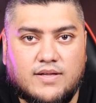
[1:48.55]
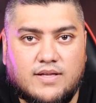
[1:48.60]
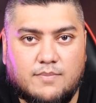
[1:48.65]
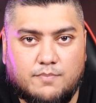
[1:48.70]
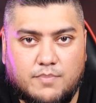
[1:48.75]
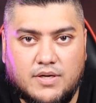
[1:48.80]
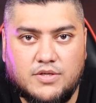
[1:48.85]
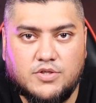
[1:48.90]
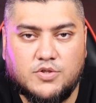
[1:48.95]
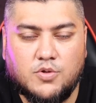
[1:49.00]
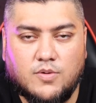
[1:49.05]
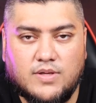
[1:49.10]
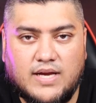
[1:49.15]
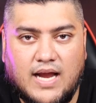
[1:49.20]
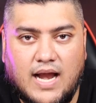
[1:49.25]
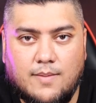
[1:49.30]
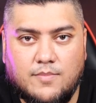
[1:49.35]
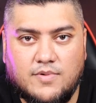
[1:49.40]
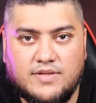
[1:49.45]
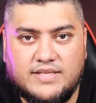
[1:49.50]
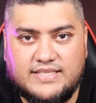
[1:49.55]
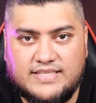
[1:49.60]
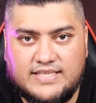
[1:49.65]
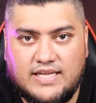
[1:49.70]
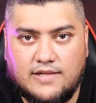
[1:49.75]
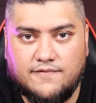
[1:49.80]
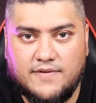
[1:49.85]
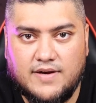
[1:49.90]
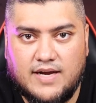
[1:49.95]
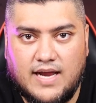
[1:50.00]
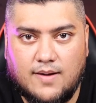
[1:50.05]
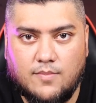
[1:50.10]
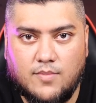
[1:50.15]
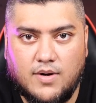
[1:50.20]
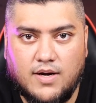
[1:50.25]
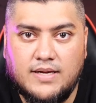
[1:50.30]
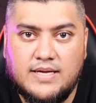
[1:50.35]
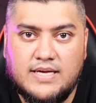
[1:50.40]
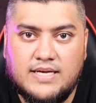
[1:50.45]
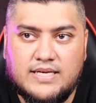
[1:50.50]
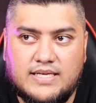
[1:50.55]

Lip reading: the punch hole camera, the selfie camera,